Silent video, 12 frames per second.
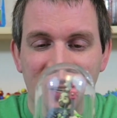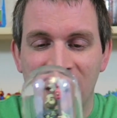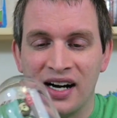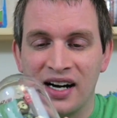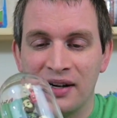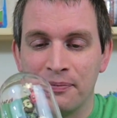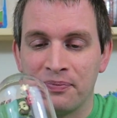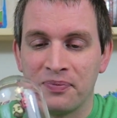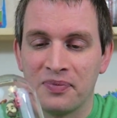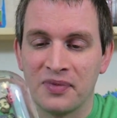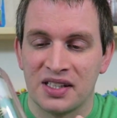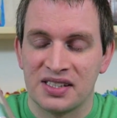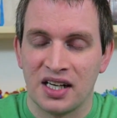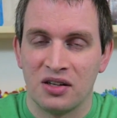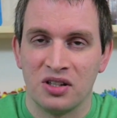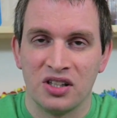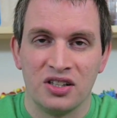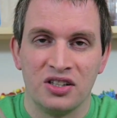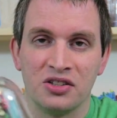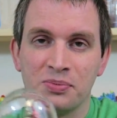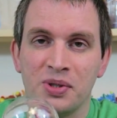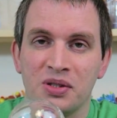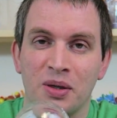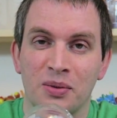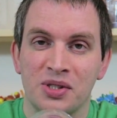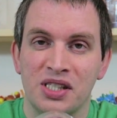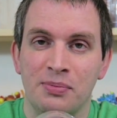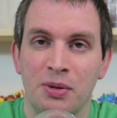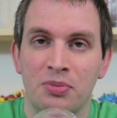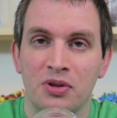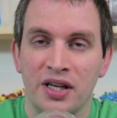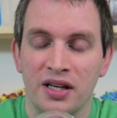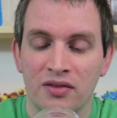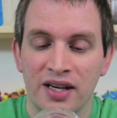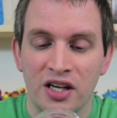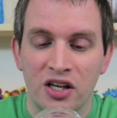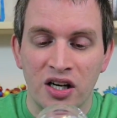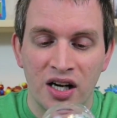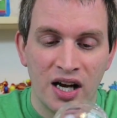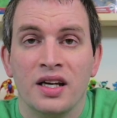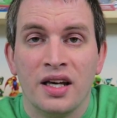Like I said, you'll be able to see me play it later.